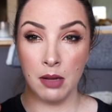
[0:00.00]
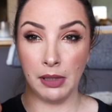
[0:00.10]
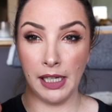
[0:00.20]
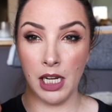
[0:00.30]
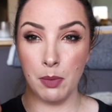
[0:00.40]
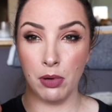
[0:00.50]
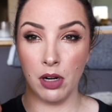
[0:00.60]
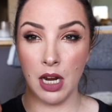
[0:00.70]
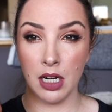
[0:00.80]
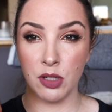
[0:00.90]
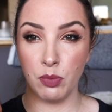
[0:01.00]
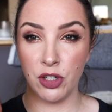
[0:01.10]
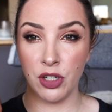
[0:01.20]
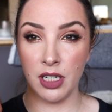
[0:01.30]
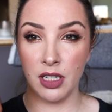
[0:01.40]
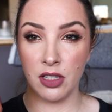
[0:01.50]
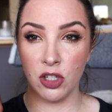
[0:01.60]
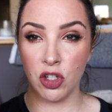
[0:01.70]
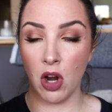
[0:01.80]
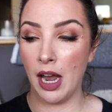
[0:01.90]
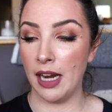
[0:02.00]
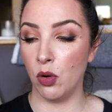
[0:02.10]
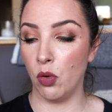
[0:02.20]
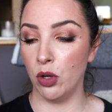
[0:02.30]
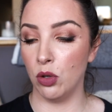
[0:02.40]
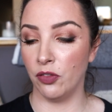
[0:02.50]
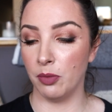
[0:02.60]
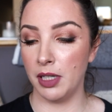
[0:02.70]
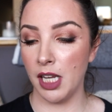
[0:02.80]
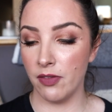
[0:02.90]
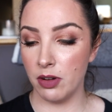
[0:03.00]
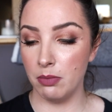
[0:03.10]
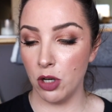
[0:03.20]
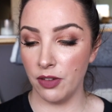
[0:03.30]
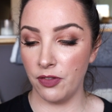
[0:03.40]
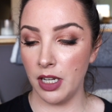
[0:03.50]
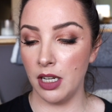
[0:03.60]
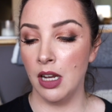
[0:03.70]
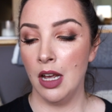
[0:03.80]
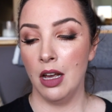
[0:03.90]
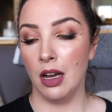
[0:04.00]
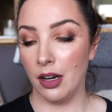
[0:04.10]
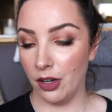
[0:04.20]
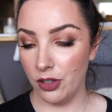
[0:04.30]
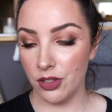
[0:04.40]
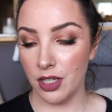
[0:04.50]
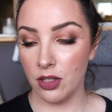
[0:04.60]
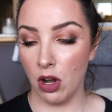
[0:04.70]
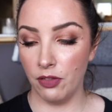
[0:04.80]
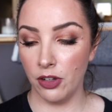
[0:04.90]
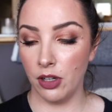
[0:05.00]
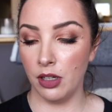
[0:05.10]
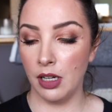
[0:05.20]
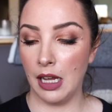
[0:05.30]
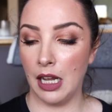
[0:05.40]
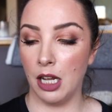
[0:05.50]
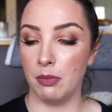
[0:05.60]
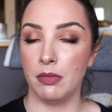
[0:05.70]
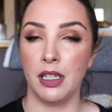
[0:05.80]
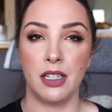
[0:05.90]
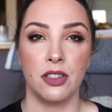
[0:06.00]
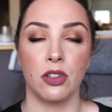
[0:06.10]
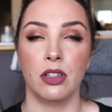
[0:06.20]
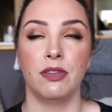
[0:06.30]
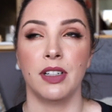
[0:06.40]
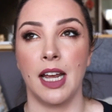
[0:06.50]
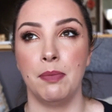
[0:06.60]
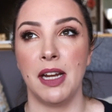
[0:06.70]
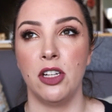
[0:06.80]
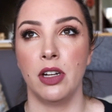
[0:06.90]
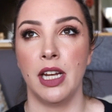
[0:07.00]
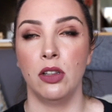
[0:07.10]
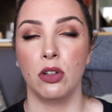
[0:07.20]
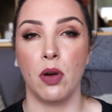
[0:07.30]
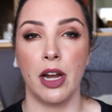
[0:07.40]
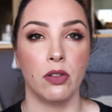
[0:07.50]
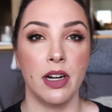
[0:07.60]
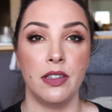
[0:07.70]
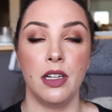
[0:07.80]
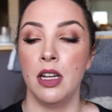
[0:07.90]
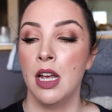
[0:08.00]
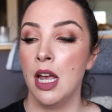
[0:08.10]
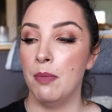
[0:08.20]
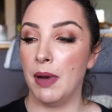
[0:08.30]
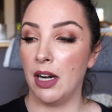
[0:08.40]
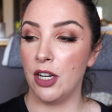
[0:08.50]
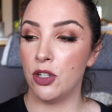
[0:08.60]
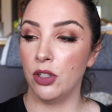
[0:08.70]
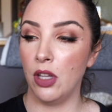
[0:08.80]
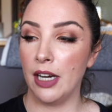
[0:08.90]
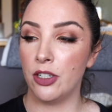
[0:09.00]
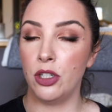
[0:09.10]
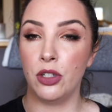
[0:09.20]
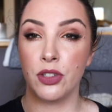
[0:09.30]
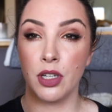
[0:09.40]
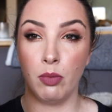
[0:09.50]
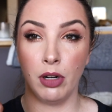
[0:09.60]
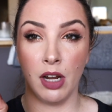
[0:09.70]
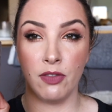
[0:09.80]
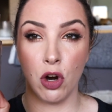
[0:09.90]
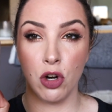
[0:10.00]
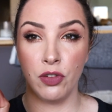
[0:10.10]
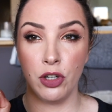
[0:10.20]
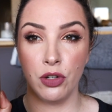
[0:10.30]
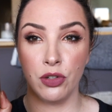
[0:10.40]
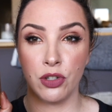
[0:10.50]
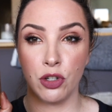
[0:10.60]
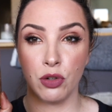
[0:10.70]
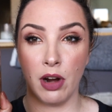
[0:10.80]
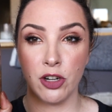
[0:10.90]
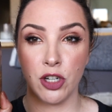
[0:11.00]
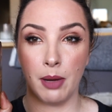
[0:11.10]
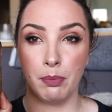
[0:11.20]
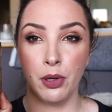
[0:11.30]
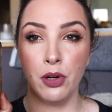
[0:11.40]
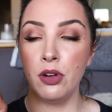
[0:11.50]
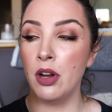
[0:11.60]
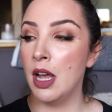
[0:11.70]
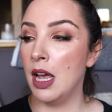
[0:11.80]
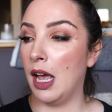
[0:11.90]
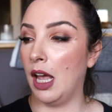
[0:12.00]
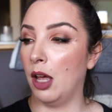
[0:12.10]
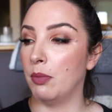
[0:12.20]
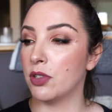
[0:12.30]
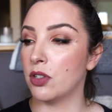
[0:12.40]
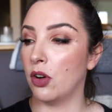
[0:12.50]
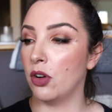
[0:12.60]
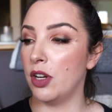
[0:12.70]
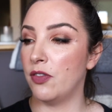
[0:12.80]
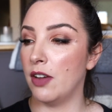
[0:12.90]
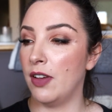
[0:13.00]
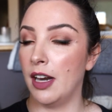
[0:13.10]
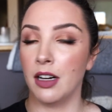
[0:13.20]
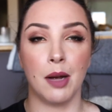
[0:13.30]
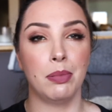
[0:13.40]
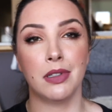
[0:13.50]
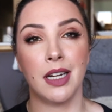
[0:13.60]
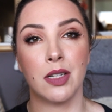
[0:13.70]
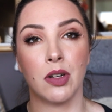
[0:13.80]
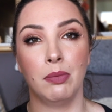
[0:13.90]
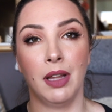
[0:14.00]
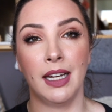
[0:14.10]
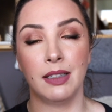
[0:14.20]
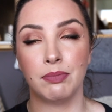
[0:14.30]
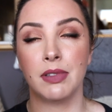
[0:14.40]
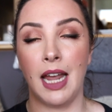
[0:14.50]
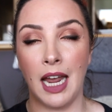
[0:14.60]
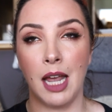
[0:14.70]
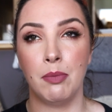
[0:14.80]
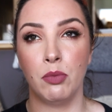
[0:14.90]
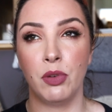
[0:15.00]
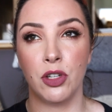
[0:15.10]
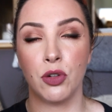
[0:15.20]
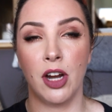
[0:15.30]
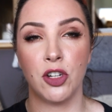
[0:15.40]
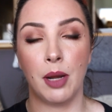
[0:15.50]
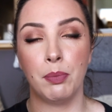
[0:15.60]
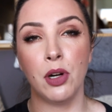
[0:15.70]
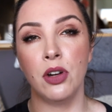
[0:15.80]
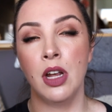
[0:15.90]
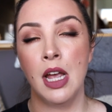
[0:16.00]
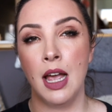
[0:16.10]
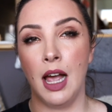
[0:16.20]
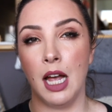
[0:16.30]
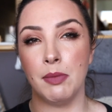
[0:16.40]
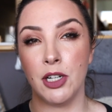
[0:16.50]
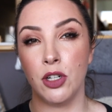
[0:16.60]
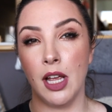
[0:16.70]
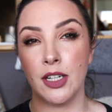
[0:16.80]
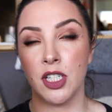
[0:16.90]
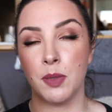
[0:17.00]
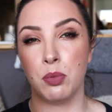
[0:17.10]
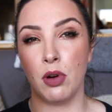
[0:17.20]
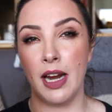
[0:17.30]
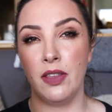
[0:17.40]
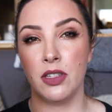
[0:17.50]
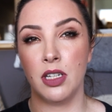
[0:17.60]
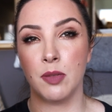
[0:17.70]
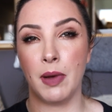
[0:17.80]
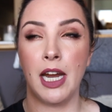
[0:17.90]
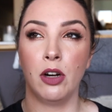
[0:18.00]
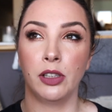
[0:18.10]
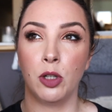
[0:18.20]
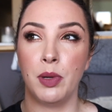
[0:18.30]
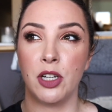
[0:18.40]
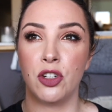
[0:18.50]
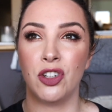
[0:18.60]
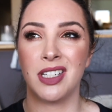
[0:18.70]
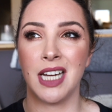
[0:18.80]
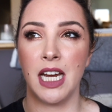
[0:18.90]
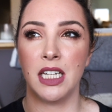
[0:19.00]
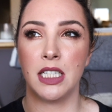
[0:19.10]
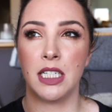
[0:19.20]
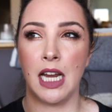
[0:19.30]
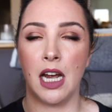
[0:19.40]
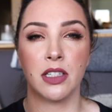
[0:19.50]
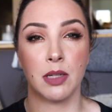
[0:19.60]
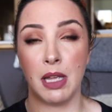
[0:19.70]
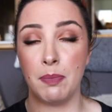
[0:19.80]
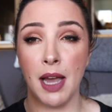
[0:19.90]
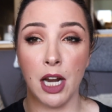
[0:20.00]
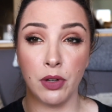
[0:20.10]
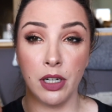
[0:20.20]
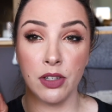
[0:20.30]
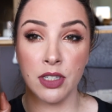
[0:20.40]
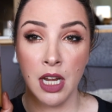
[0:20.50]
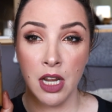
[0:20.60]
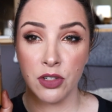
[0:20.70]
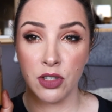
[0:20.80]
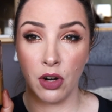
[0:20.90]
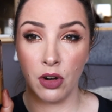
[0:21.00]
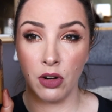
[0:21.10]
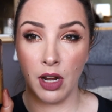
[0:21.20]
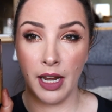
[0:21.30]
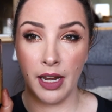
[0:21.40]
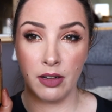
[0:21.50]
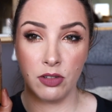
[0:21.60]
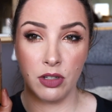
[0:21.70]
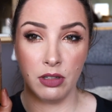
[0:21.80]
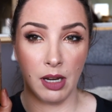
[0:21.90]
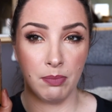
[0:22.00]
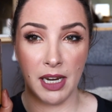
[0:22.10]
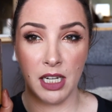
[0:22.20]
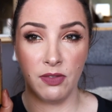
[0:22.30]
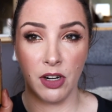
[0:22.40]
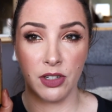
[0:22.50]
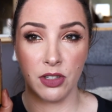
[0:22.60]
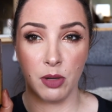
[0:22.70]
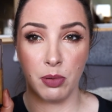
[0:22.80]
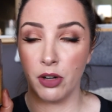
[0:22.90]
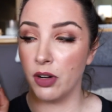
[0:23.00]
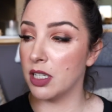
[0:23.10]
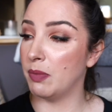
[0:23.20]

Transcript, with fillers: My hair product, which is the Shine Oil from Kevin Murphy. I don't use this often. Um, it sort of can make your hair look quite greasy, but I do like to use it when I've overused dry shampoo. Um, so if I've had a couple of days where I'm like ham with a dry shampoo, um, I do like to spray this into my hair a little bit to just take down some of that powderiness. So I am making very slow progress.